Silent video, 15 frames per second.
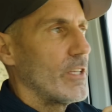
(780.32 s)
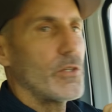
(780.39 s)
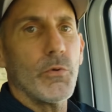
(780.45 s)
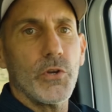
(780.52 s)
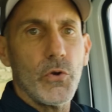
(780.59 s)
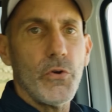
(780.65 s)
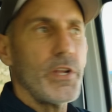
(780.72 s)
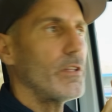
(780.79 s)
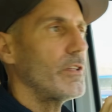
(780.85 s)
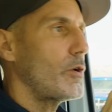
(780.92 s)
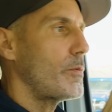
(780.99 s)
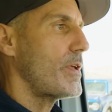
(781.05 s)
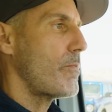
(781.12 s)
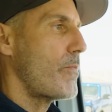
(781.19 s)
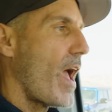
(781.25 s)
So we're going a little
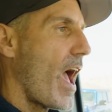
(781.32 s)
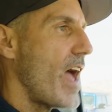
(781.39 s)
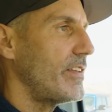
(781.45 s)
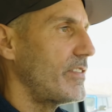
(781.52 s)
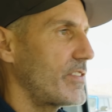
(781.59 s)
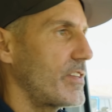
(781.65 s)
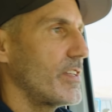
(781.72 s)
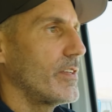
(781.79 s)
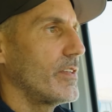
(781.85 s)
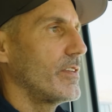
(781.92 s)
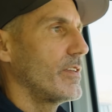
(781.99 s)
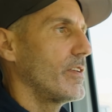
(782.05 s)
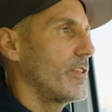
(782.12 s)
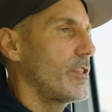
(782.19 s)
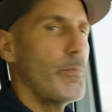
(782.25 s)
bit past
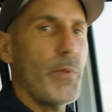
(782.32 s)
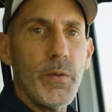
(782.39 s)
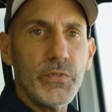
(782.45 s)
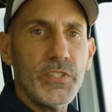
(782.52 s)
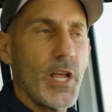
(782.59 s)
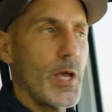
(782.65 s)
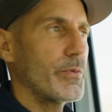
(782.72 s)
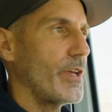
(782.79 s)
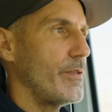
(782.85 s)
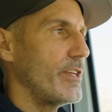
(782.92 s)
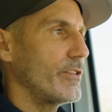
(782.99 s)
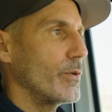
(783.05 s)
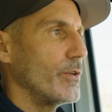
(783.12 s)
the bump stops on this